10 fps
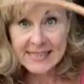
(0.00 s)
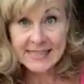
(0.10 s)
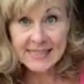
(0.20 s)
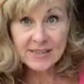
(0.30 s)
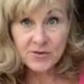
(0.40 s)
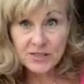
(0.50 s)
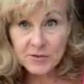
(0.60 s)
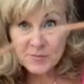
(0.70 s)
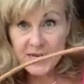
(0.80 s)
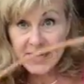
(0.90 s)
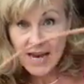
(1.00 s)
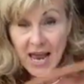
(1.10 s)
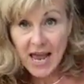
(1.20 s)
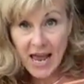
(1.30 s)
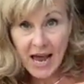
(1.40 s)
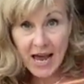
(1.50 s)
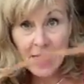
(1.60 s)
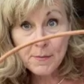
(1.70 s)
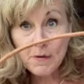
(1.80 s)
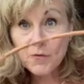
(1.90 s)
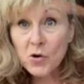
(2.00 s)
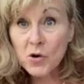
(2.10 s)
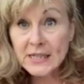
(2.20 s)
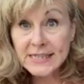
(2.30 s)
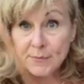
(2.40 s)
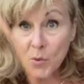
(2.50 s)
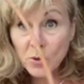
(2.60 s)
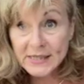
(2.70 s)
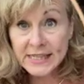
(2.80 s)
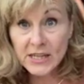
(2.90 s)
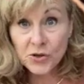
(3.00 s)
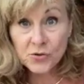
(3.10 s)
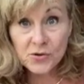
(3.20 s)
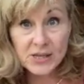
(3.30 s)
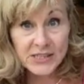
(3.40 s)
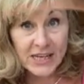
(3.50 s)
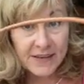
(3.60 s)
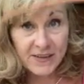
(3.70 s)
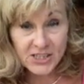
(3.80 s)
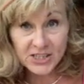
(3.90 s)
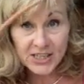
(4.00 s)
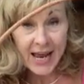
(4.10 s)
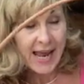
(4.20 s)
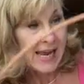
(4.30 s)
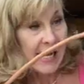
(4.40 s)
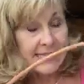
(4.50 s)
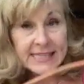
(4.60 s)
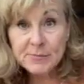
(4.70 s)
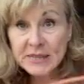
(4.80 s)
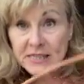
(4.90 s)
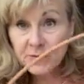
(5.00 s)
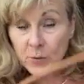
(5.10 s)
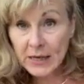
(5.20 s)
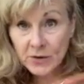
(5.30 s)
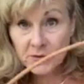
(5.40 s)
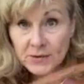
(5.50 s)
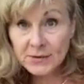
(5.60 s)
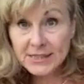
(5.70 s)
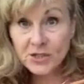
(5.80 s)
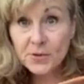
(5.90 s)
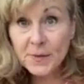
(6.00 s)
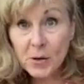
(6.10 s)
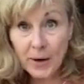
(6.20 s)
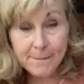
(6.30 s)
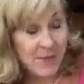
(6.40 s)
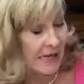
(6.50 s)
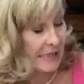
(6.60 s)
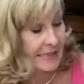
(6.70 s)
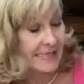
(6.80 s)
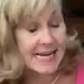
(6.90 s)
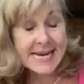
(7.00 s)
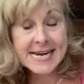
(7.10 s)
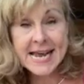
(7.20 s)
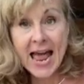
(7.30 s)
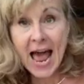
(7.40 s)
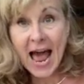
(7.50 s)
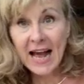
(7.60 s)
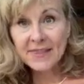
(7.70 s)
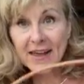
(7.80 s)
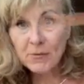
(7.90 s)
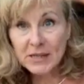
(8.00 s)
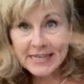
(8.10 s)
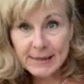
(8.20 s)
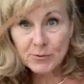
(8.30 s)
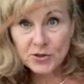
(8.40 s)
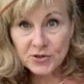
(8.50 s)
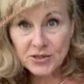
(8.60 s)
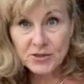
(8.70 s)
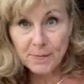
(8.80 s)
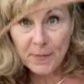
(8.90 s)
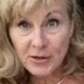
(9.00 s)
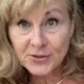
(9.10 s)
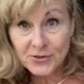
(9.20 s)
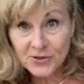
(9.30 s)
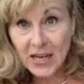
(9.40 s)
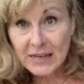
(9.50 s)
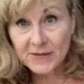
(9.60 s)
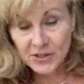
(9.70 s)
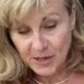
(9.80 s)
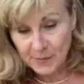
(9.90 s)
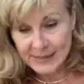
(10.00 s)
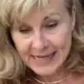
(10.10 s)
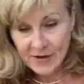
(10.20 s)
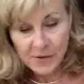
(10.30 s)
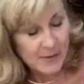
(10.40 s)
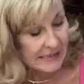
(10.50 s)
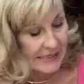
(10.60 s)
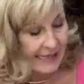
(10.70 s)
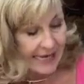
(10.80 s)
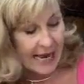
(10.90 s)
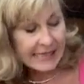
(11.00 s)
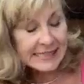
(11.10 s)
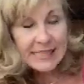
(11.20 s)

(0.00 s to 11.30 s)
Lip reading: This is going to be for supporting your jellyfish. It is a piece of willow, so it should be quite bendy, and that will enable you to bounce your jellyfish up and down a bit at the end.